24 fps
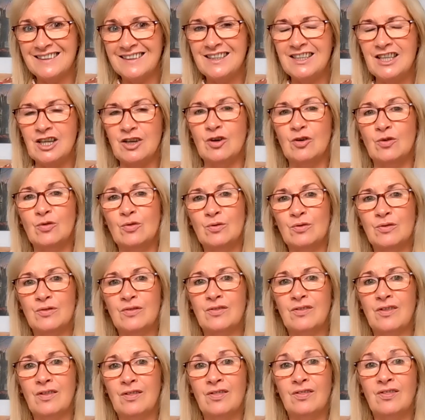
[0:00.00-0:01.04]
you know,
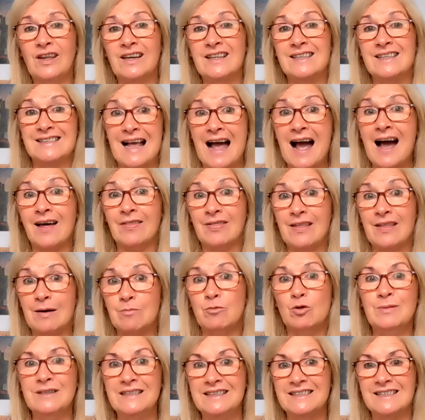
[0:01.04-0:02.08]
that it's at that
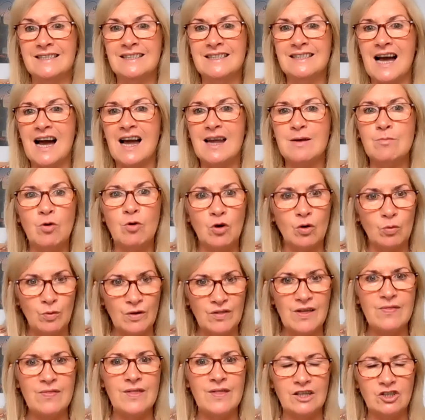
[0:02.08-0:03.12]
moment in time or
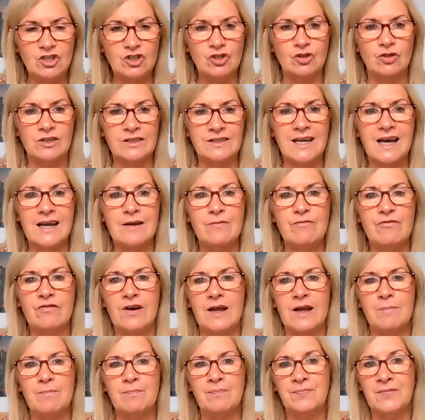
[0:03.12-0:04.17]
within that short time
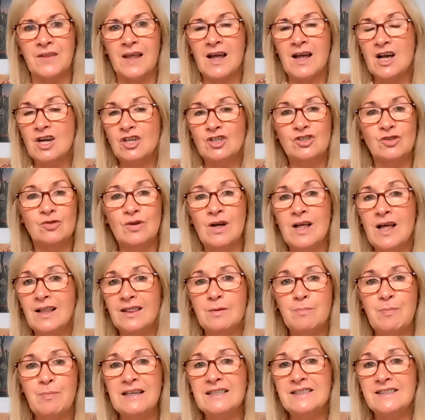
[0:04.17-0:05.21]
frame. So
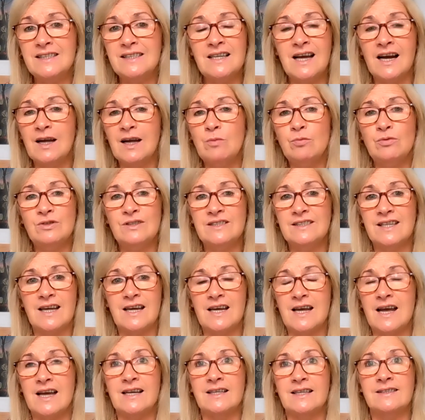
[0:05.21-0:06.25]
the best thing I would say
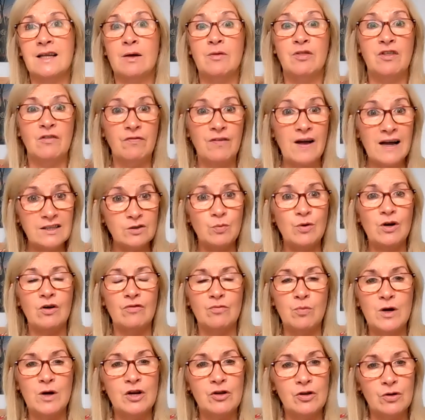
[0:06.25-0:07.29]
is the fact of
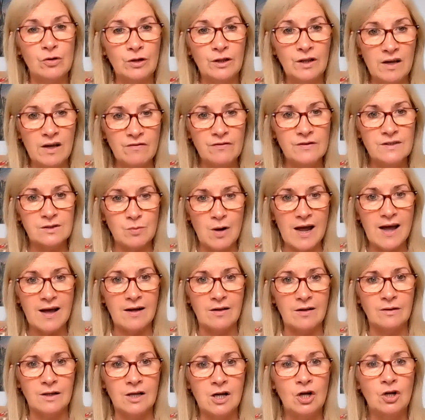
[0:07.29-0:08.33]
where you live as
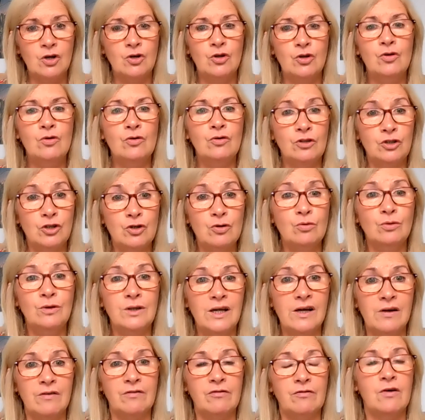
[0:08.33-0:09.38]
well. You
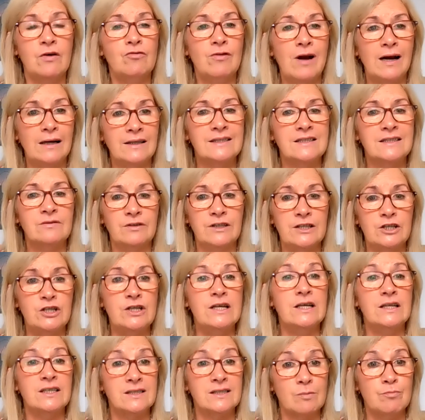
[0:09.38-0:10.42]
live relatively
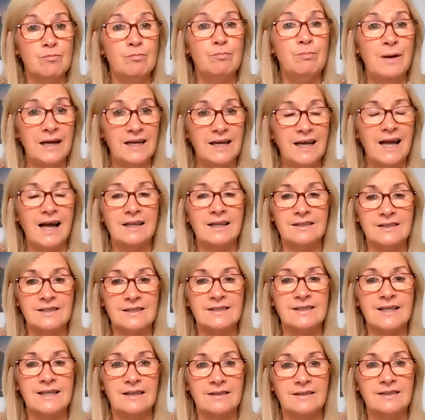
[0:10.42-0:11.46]
near some big cancer
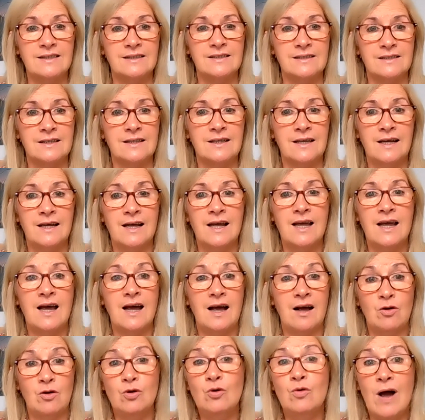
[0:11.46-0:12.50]
centres
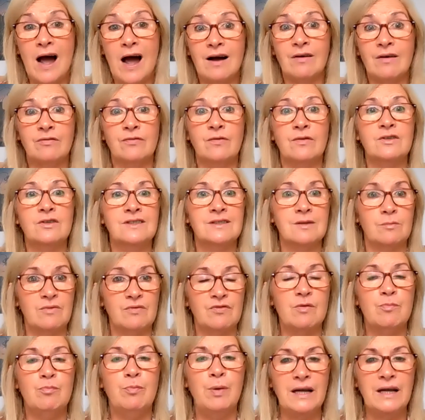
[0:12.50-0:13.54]
who have some of
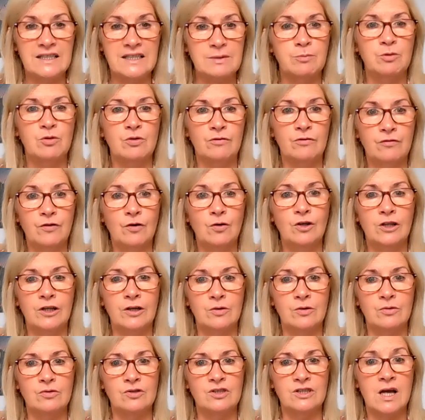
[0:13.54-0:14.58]
the biggest
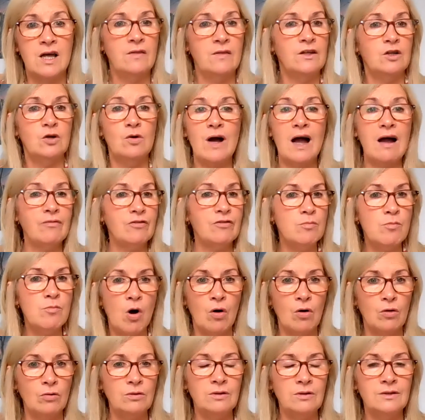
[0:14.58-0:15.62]
portfolios. You don't have them
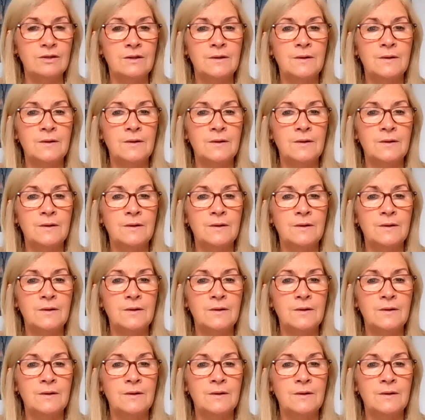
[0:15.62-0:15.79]
all,